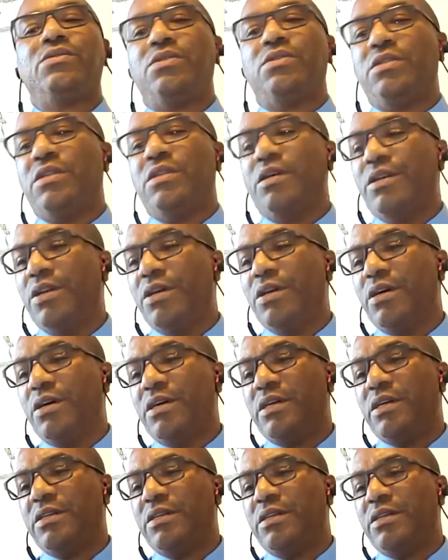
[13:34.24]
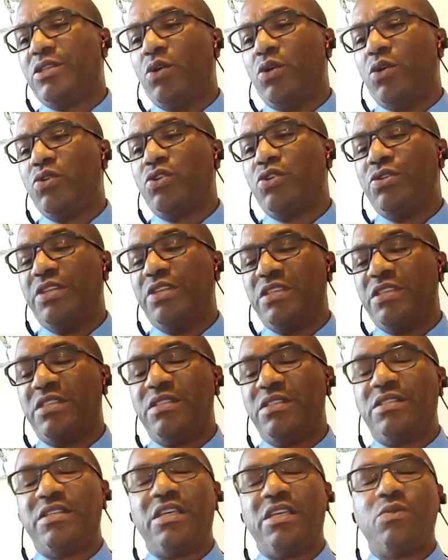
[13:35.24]
The social
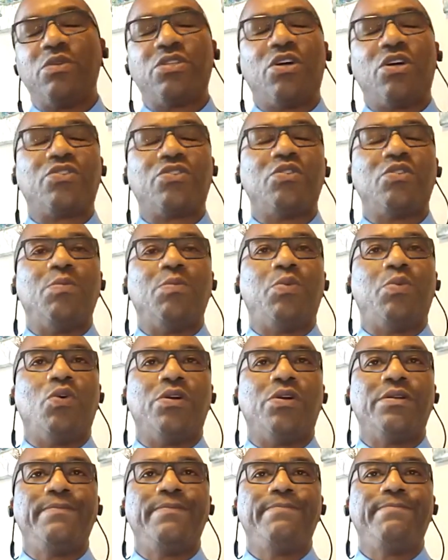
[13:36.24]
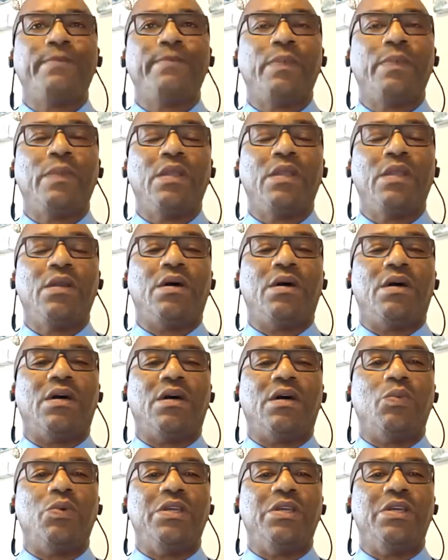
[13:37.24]
distancing was also important.
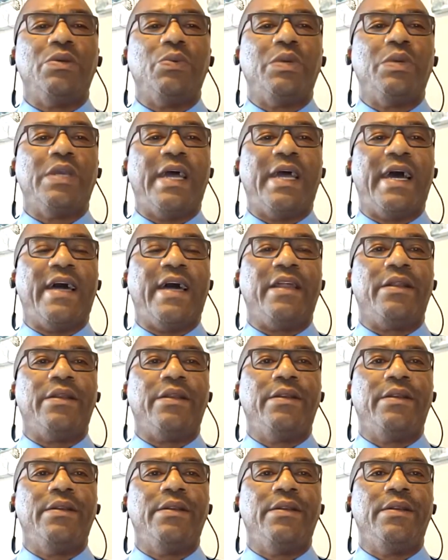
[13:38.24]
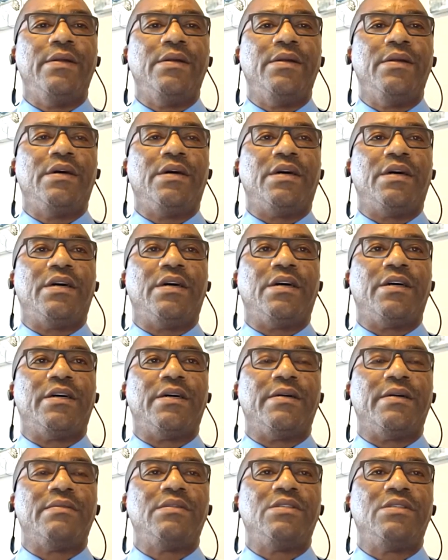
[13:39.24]
We added
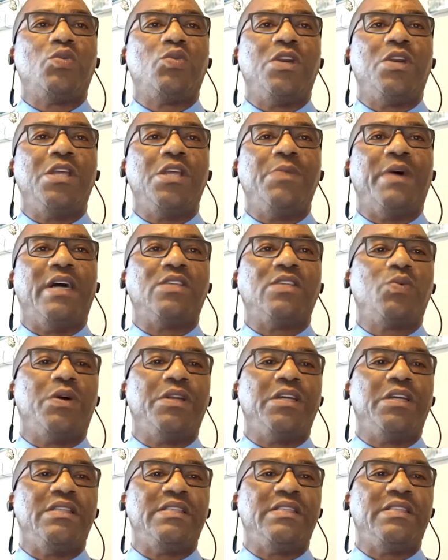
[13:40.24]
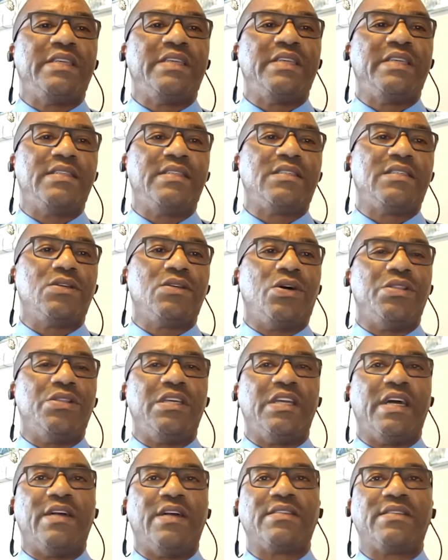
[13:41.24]
20 by 20 tents on the
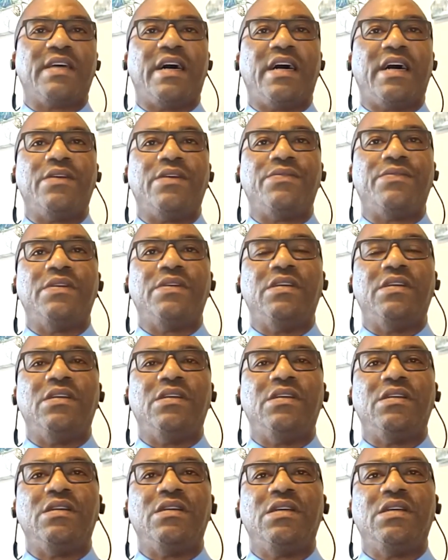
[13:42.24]
outside of the